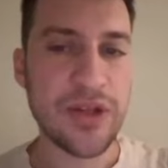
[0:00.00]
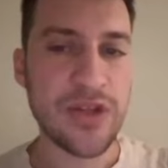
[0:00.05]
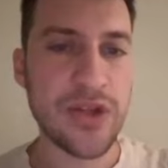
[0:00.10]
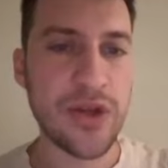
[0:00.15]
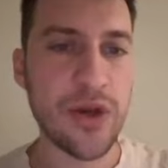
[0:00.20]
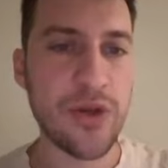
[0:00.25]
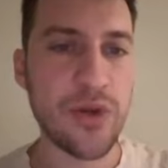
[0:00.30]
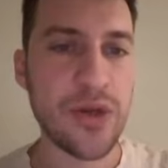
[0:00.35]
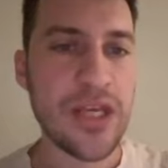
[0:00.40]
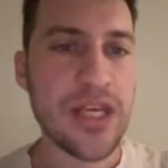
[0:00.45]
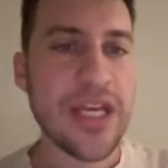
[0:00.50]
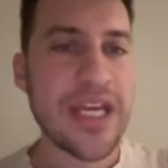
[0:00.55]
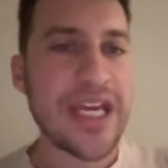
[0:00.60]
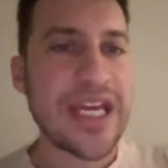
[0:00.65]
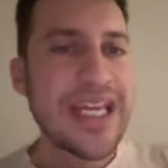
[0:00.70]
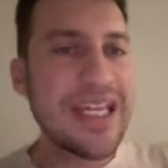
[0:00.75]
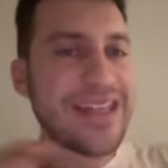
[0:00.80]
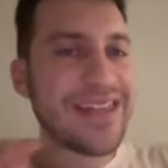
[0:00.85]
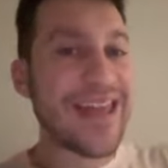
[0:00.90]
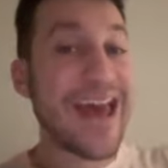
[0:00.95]
So,
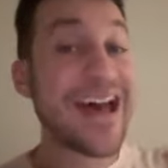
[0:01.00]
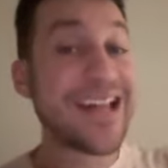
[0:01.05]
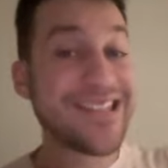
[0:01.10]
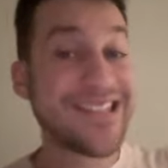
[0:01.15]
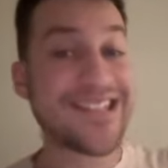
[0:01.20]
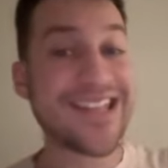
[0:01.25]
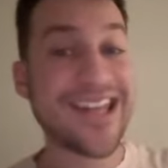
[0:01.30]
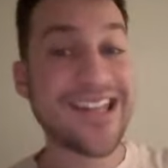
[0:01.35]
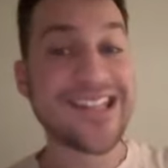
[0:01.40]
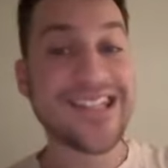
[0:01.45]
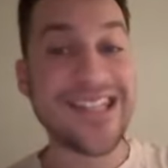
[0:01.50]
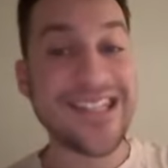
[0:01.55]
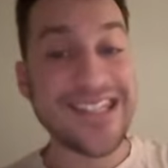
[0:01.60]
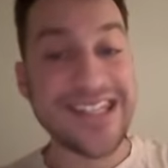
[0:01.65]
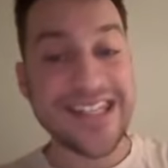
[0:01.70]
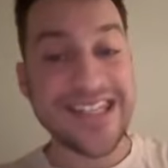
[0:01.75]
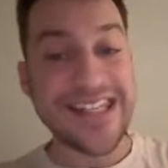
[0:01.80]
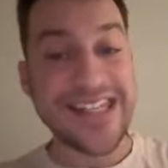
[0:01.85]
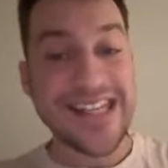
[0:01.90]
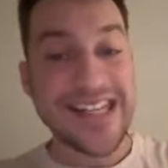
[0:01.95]
in that sense, this
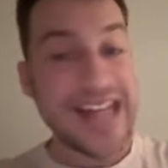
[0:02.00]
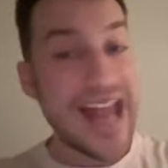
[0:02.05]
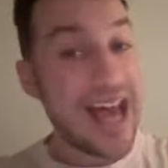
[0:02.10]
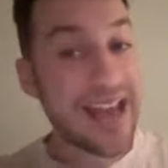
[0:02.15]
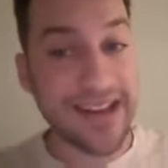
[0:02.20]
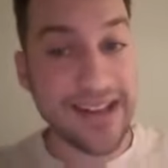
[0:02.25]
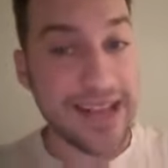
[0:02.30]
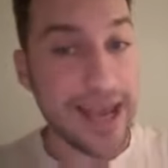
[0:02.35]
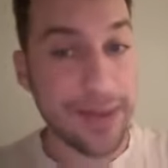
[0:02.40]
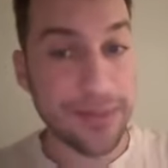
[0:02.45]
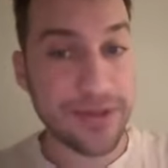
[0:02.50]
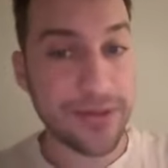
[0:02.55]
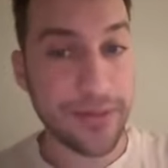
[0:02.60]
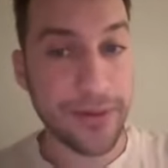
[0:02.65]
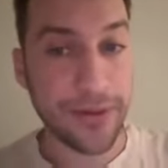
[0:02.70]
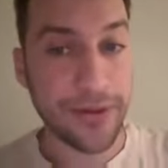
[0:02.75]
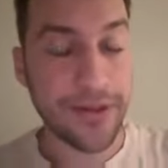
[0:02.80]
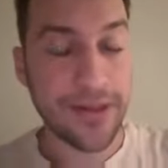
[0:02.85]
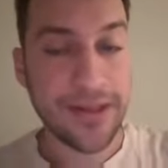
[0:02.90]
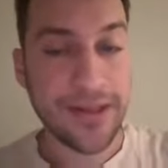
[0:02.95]
is not
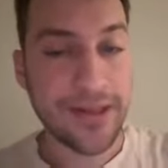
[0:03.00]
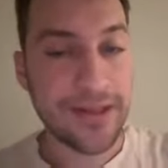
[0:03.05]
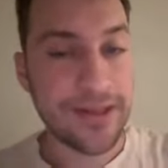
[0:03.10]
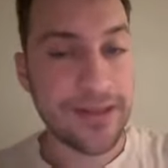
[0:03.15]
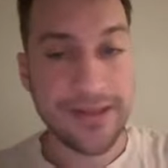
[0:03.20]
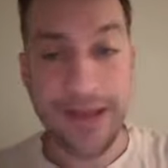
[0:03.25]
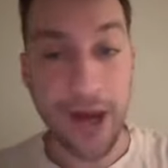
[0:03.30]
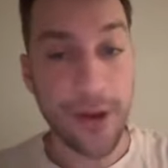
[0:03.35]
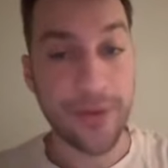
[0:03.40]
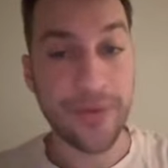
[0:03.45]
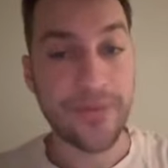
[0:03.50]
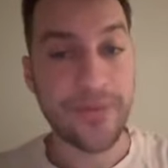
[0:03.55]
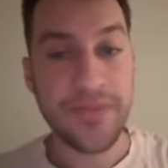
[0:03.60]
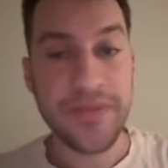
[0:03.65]
adaptable. No.